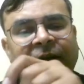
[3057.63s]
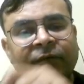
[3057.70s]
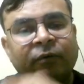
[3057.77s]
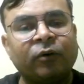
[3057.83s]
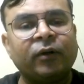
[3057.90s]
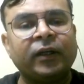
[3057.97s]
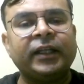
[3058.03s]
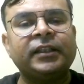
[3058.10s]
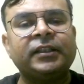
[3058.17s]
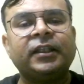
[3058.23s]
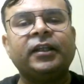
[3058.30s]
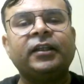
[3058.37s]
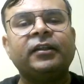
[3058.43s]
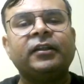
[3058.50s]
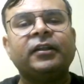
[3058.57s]

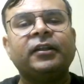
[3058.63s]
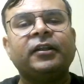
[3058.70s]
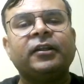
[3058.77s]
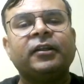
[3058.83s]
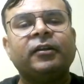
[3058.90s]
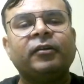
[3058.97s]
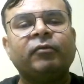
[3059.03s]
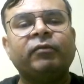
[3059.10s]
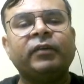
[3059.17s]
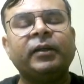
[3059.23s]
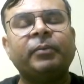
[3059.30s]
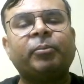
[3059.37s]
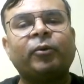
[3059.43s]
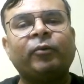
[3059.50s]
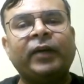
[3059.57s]
rotation will
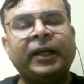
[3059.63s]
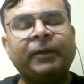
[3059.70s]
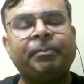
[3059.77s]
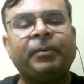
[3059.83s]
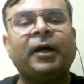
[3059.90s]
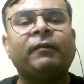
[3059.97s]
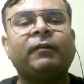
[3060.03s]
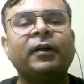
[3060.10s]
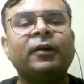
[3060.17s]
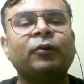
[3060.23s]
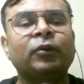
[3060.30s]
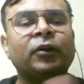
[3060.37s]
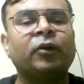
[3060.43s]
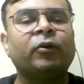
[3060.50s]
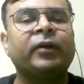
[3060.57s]
provide power
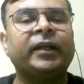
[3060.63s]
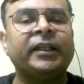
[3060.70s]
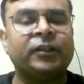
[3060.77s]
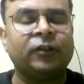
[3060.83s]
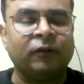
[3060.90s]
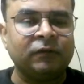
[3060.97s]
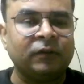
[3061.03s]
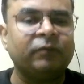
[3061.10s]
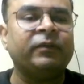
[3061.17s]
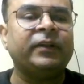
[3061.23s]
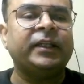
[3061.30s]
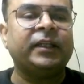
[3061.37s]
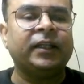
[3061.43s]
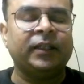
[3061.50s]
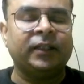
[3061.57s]
to the rotation of the
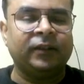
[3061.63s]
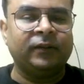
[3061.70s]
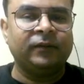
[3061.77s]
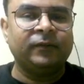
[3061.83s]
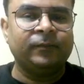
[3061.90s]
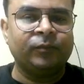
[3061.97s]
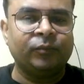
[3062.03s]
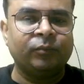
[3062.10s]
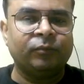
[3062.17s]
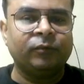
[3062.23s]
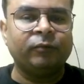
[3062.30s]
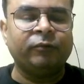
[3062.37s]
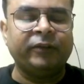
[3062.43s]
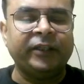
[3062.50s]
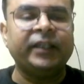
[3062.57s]
vehicle
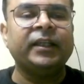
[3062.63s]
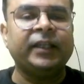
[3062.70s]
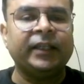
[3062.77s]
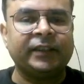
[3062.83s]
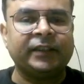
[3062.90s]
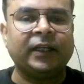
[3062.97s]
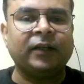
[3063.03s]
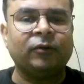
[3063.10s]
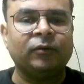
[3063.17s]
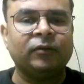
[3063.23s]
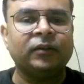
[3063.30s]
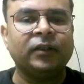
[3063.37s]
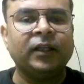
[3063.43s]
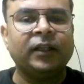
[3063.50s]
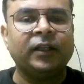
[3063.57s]
wheel, yes or
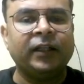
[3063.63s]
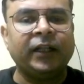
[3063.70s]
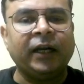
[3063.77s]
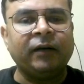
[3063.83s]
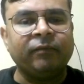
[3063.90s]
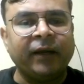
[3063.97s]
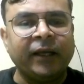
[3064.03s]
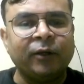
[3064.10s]
no? And by